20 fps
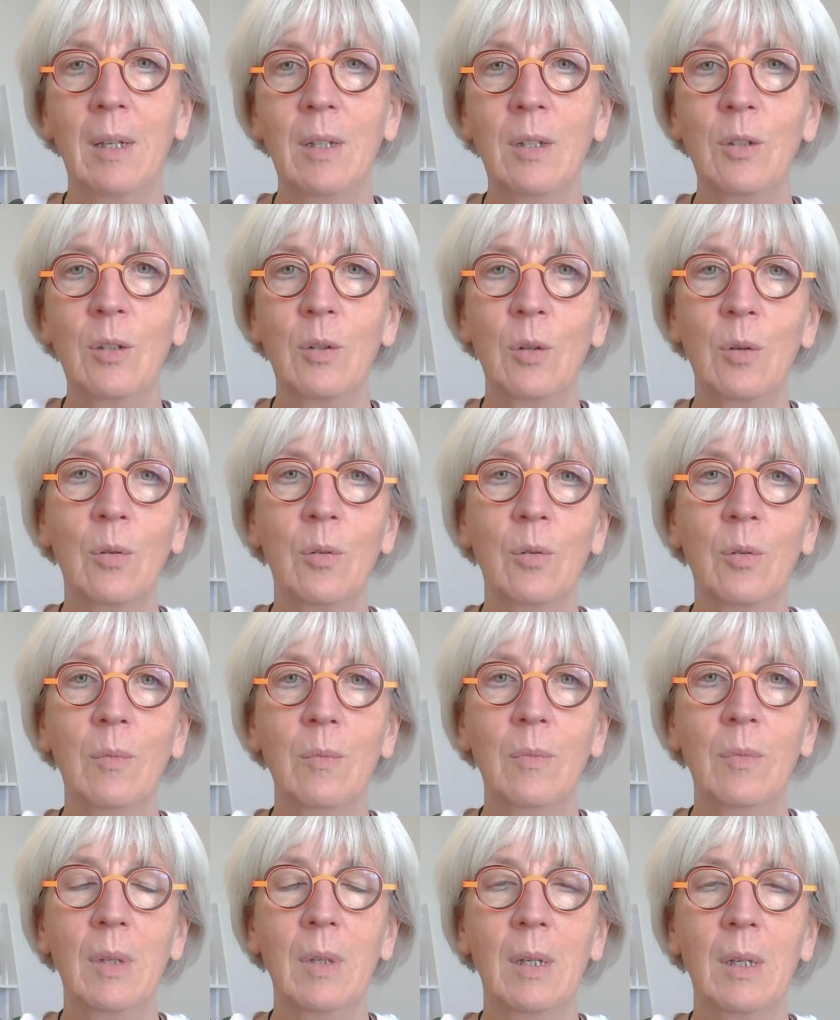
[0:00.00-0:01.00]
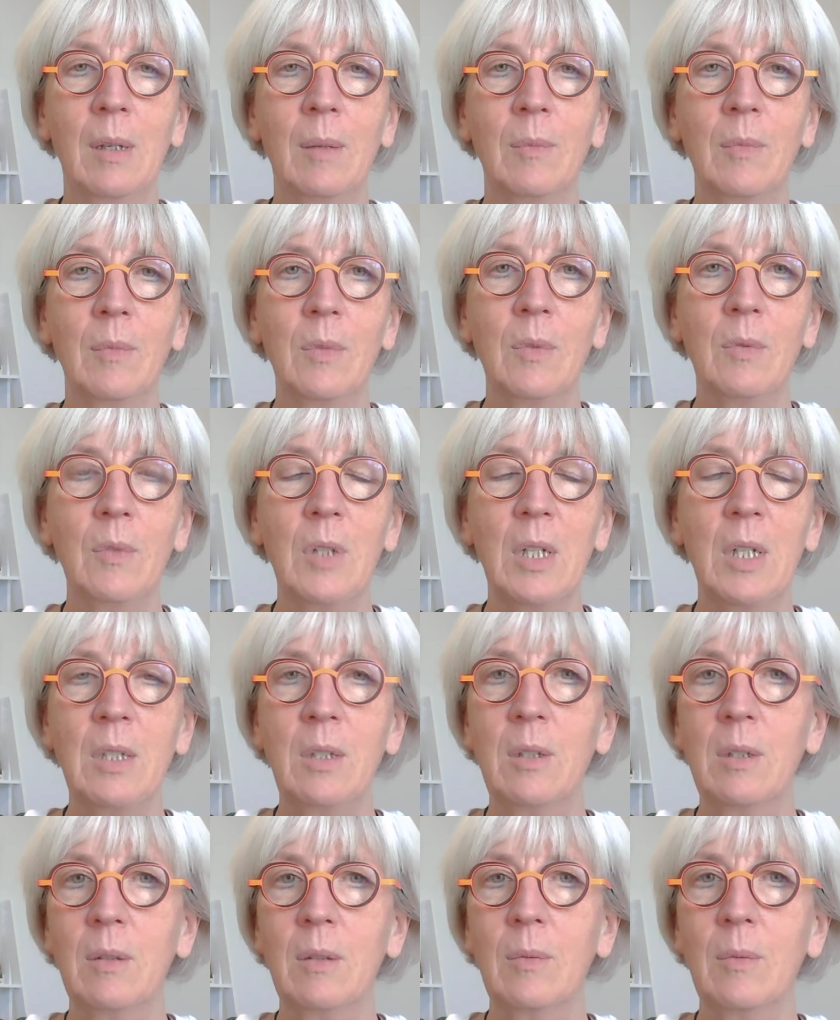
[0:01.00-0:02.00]
So
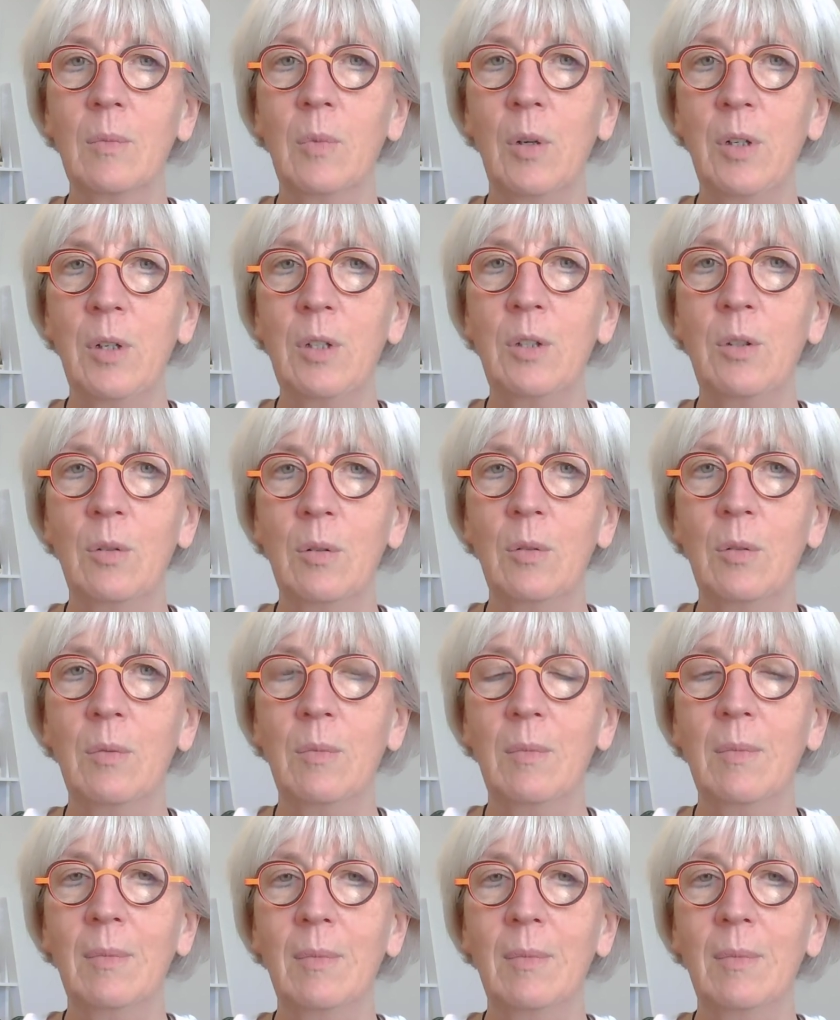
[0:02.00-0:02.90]
just wanted to